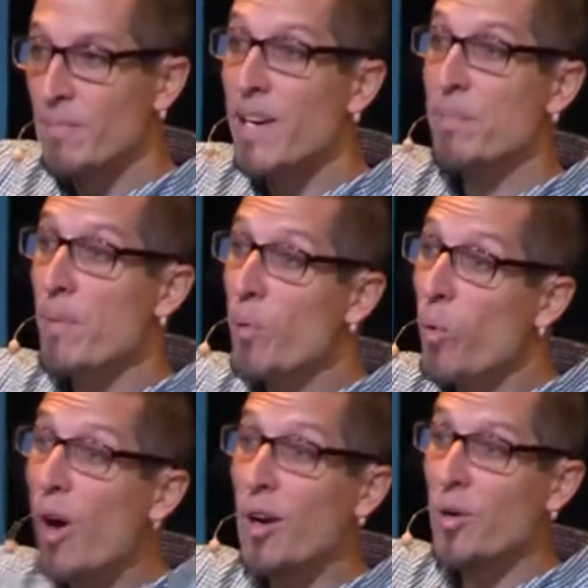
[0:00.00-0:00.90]
Many
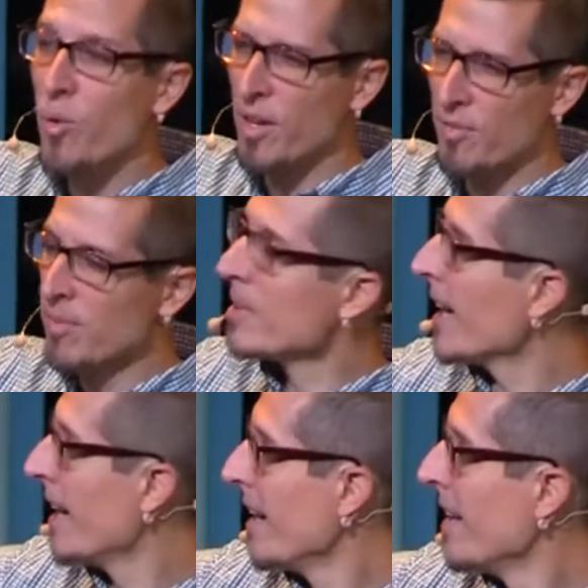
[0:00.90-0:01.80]
people walk away from
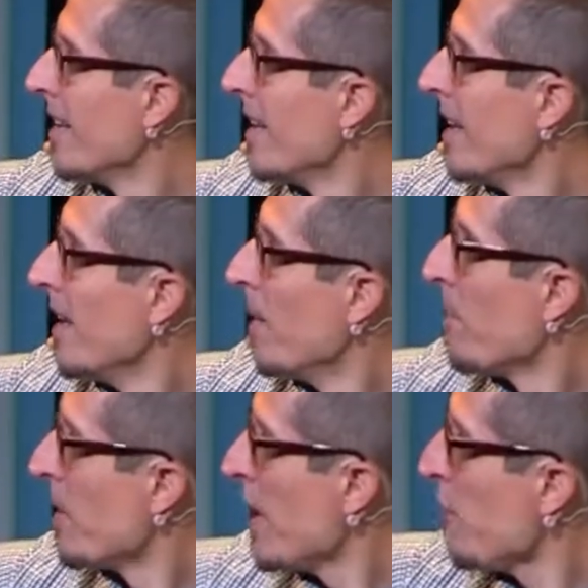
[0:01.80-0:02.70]
God.
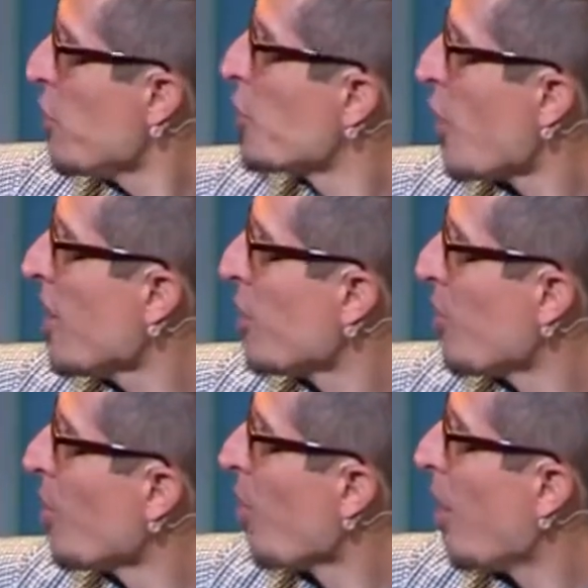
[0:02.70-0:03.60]
But then, if you journey
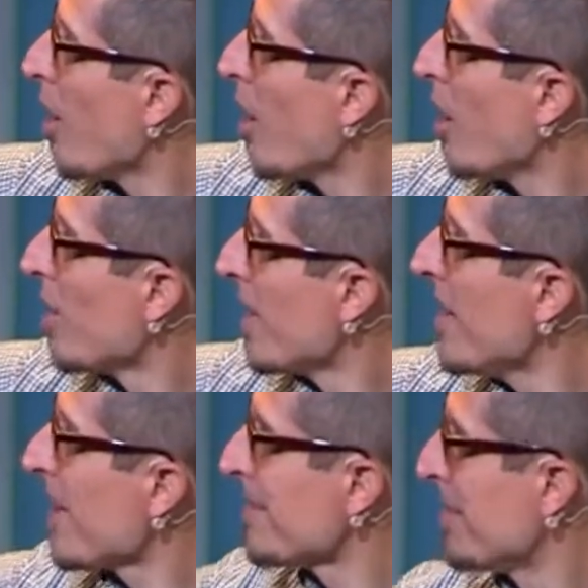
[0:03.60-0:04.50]
through the wall, the
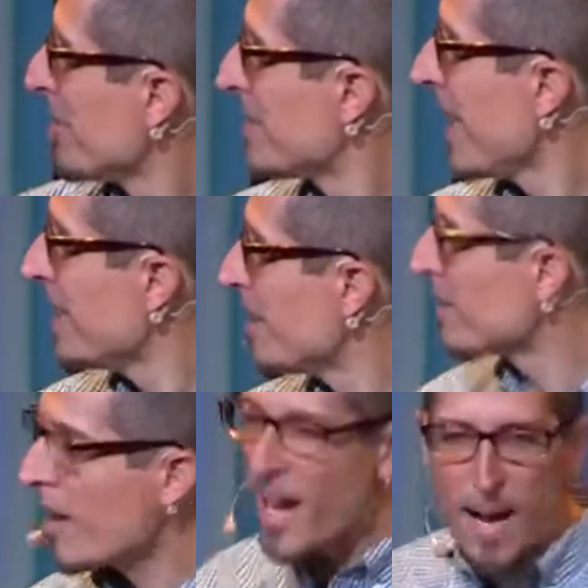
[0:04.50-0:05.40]
next two stages
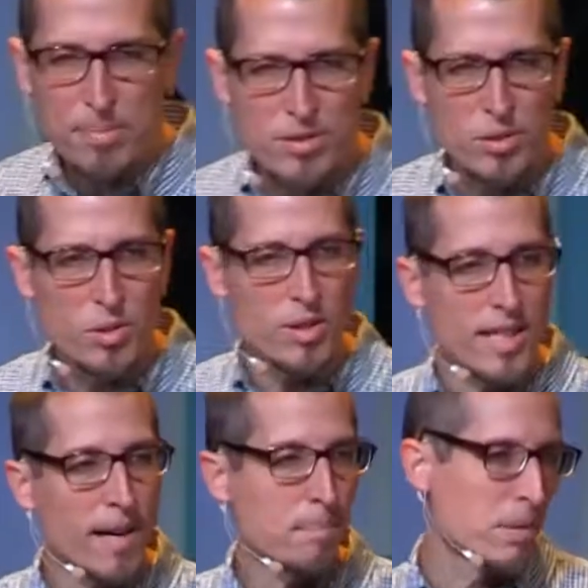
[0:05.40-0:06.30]
are
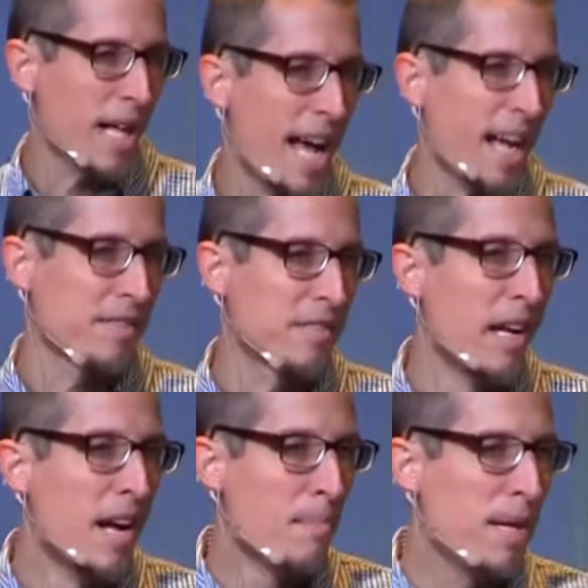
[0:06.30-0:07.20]
absolutely a blast
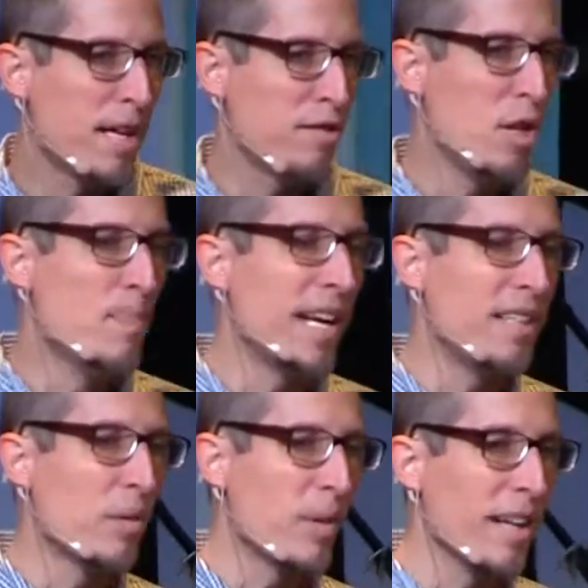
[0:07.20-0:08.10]
because you
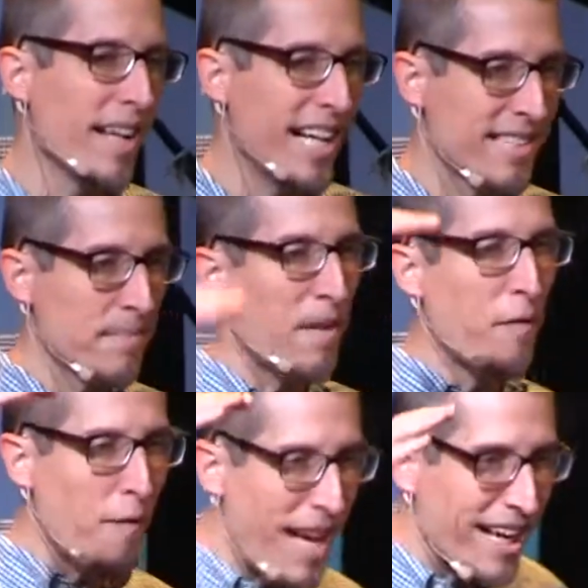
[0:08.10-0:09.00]
begin to realize that my
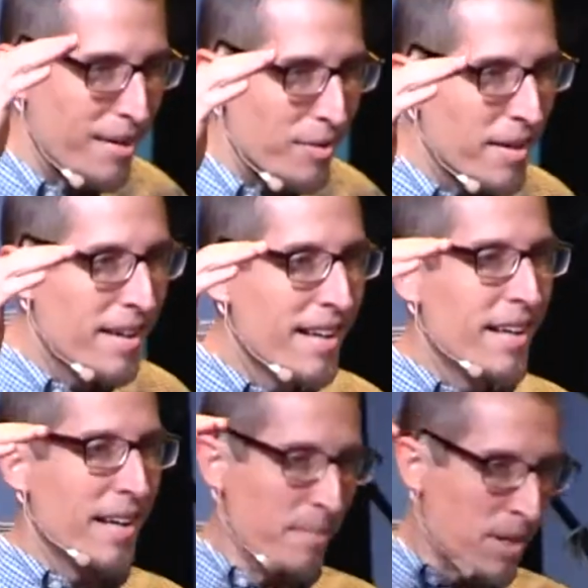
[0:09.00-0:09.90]
faith
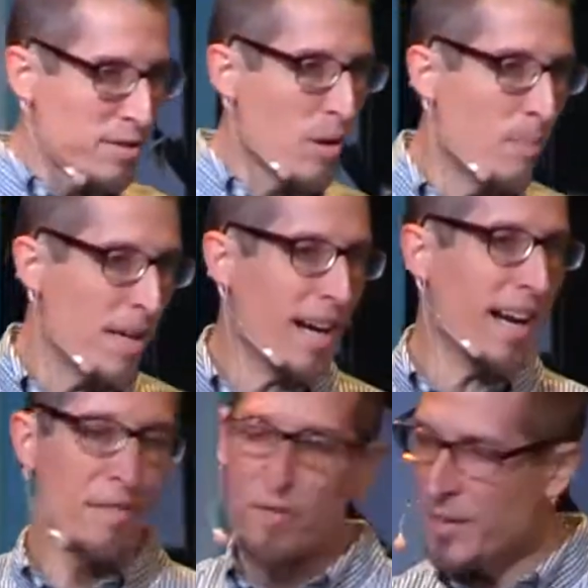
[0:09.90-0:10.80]
must go
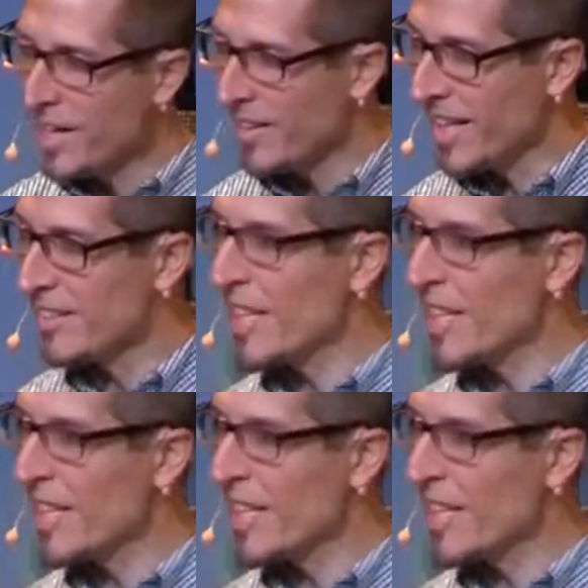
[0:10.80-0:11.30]
beyond feelings.